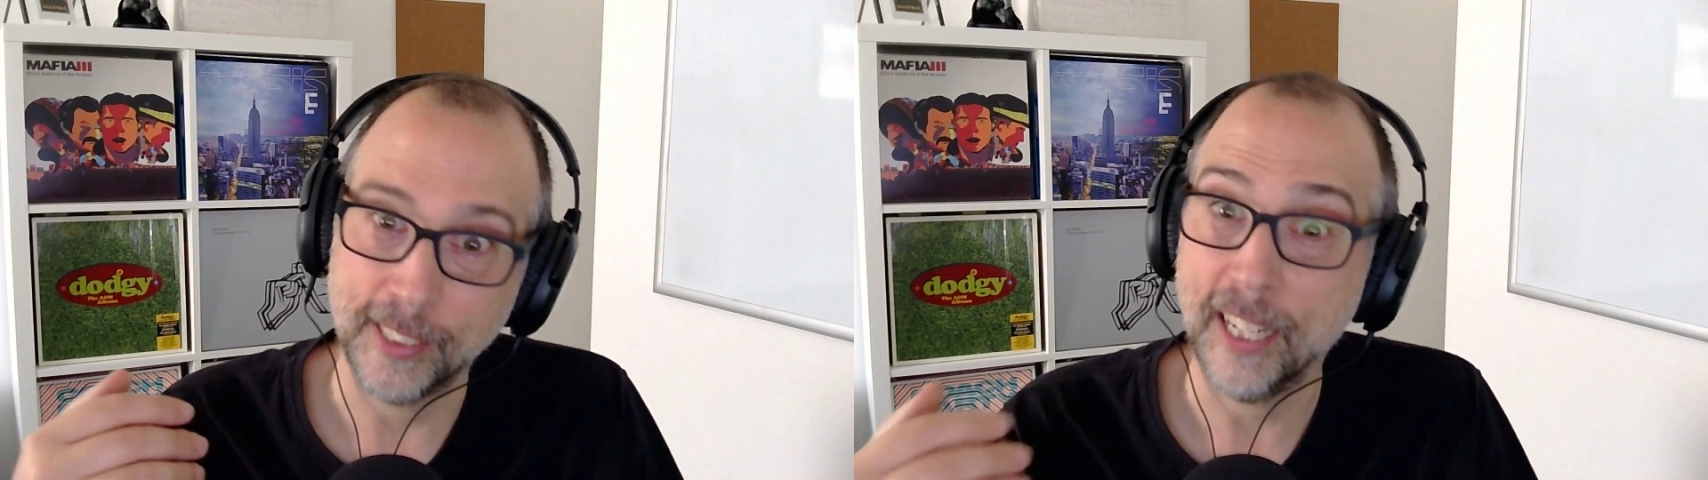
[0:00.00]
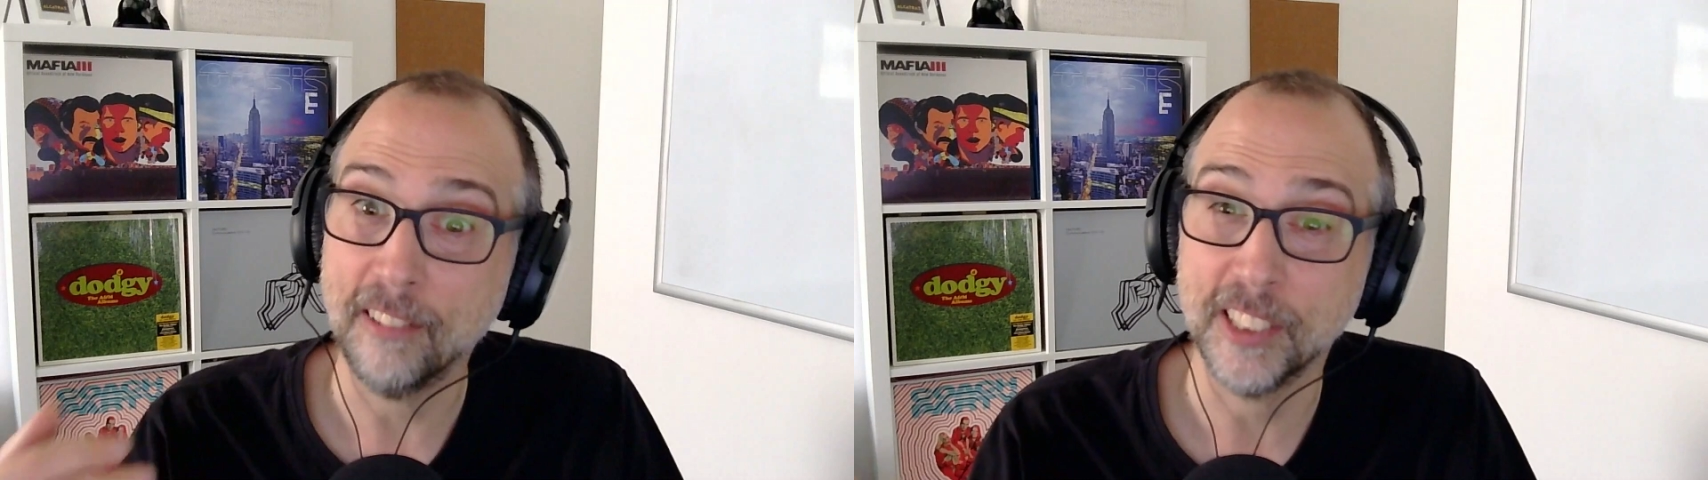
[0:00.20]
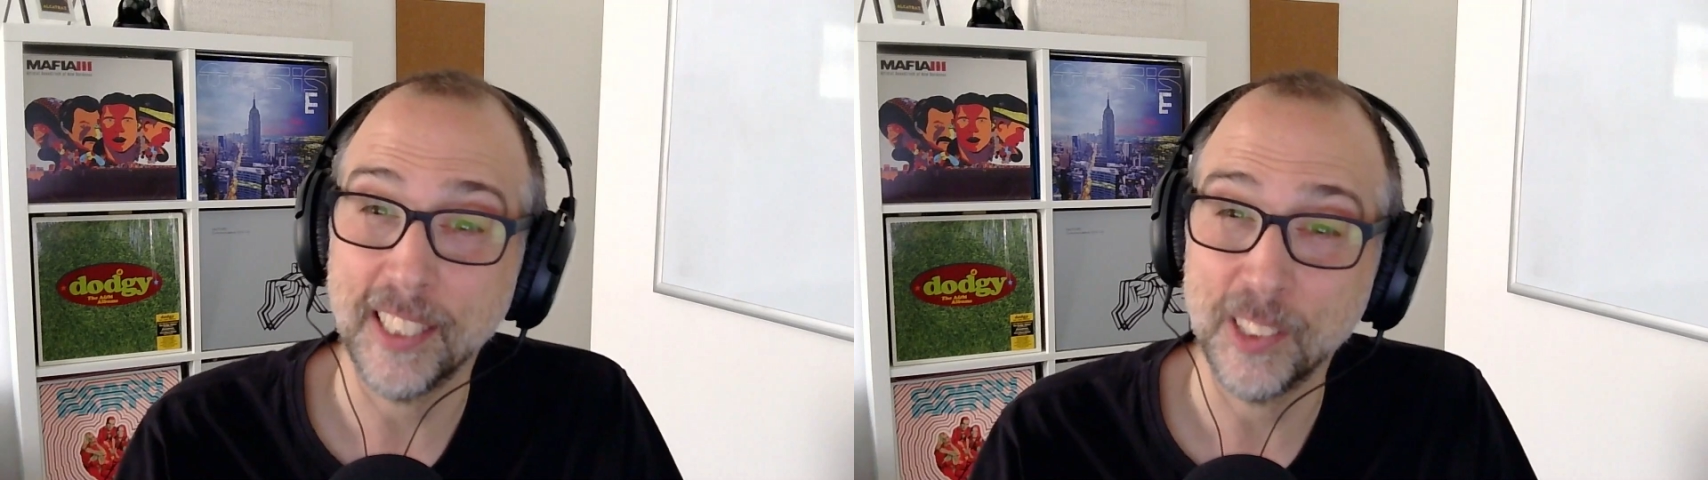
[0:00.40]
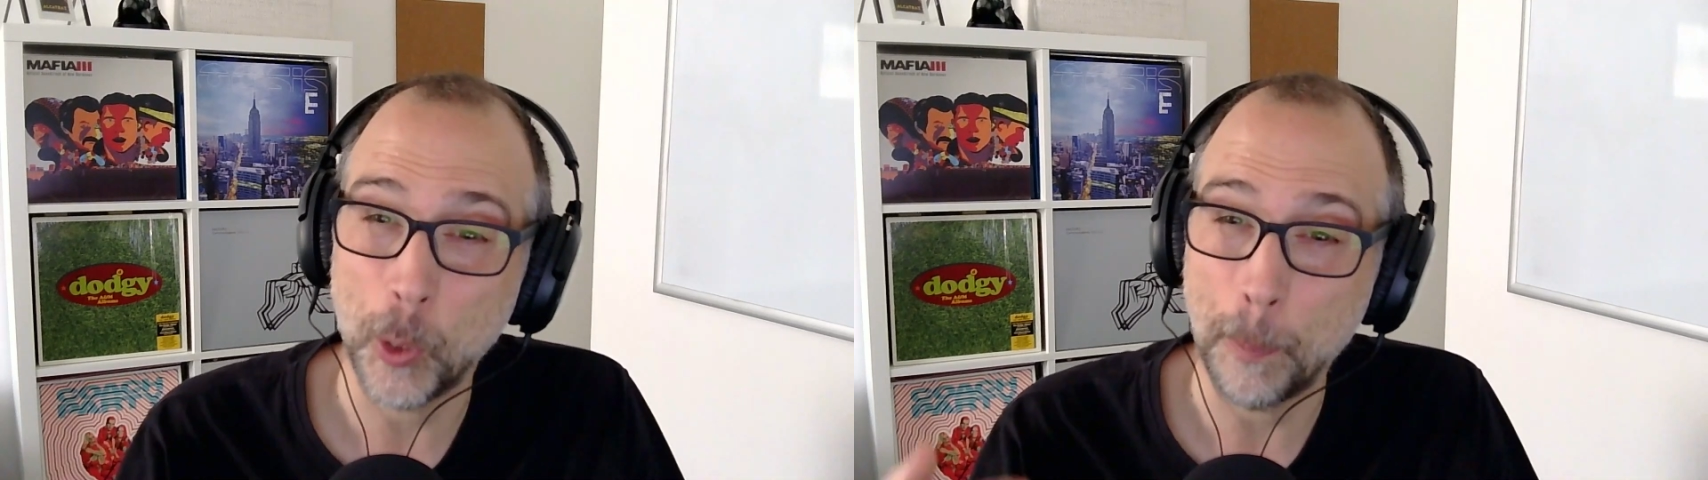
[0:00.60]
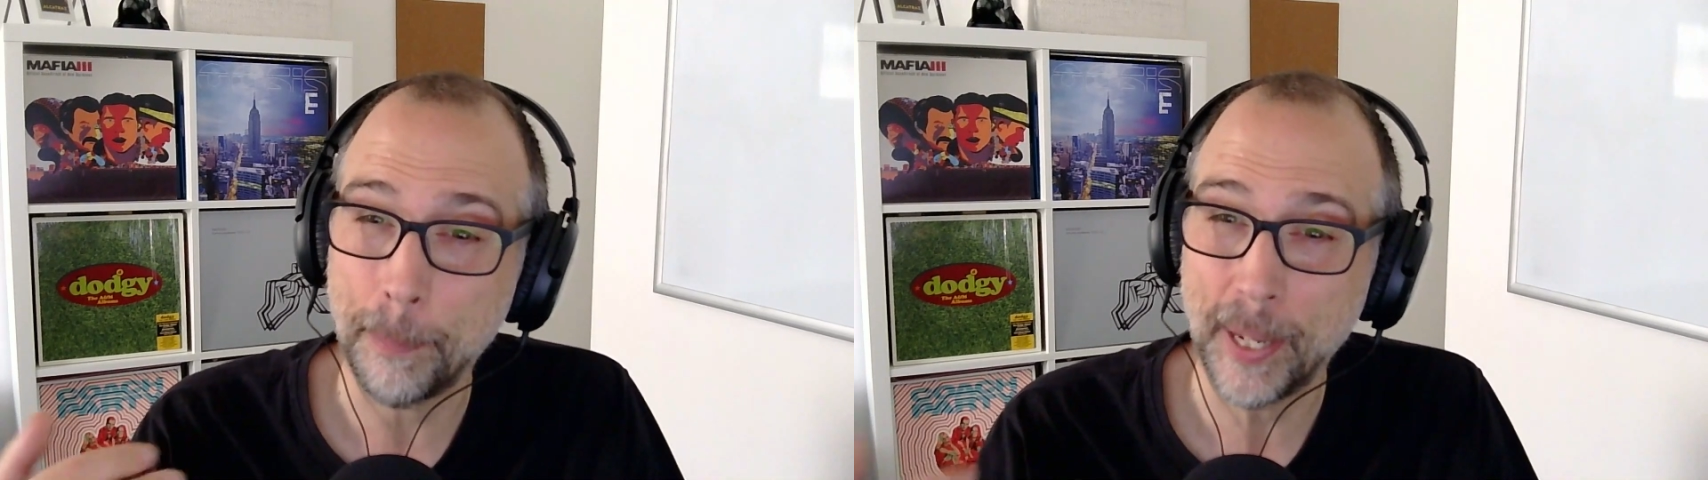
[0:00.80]
character that's
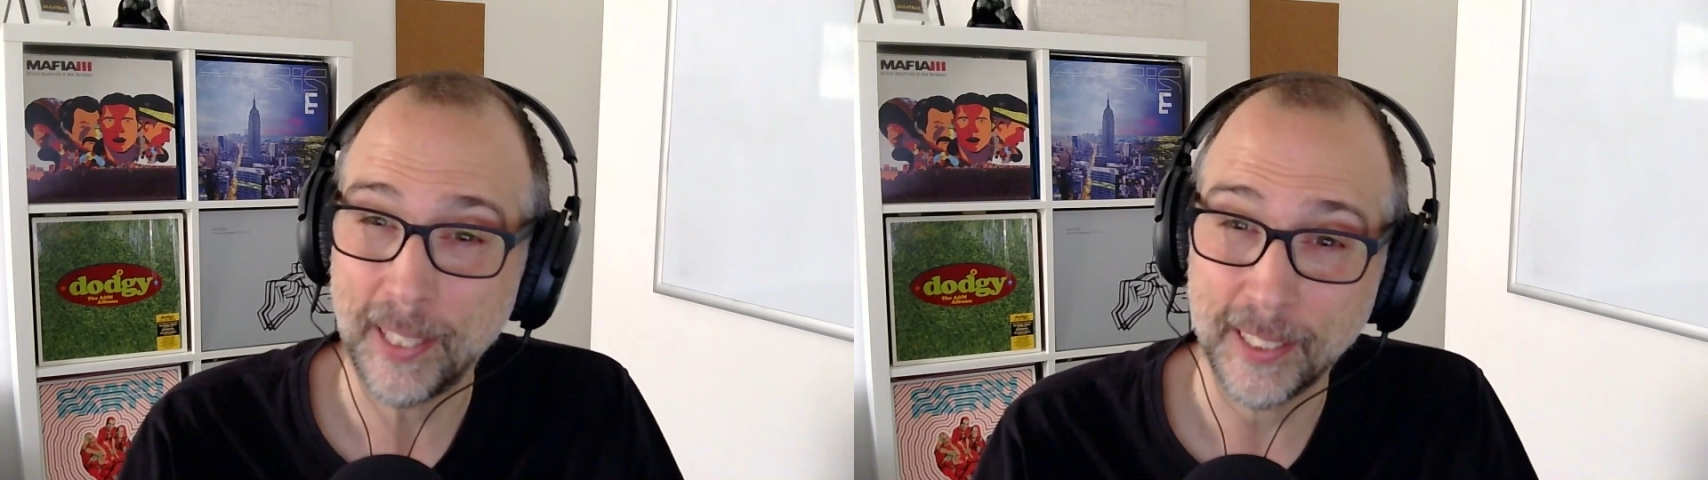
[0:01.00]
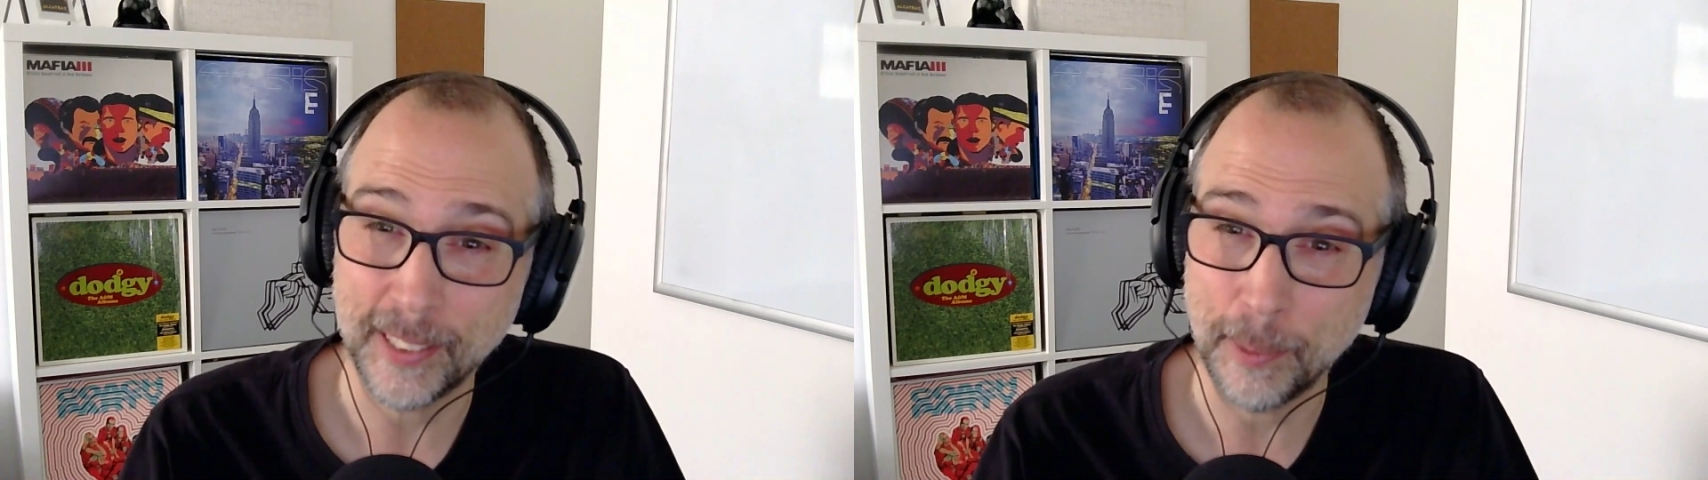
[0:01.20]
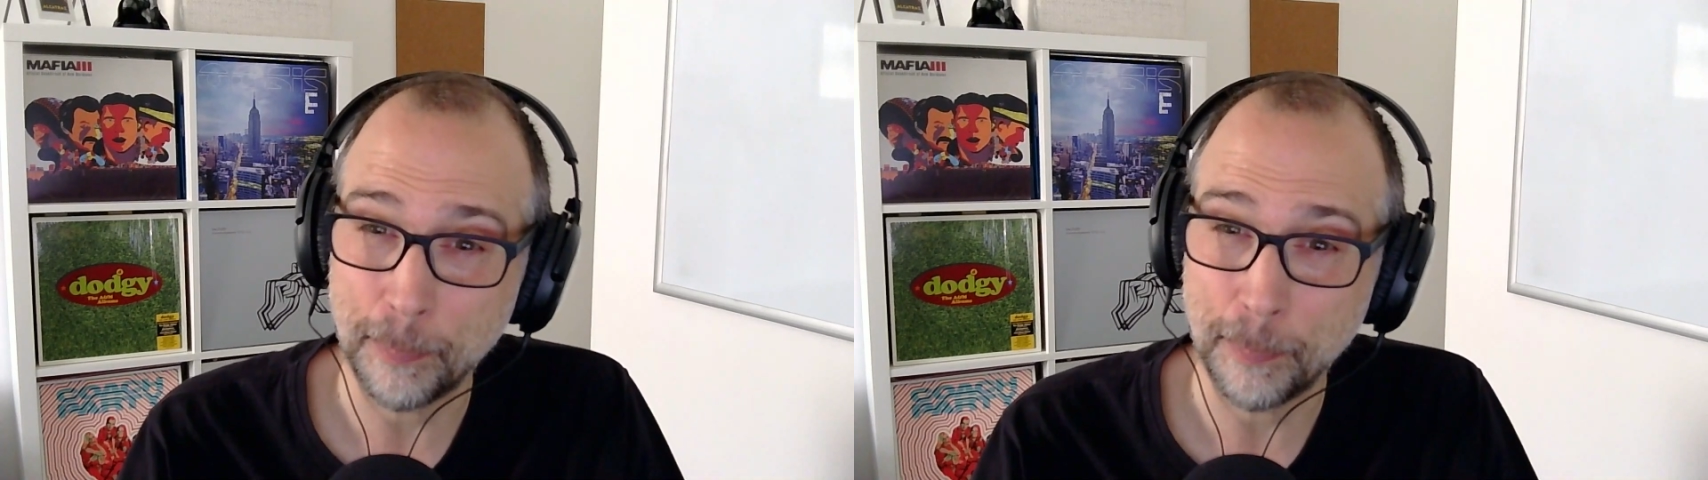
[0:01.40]
got a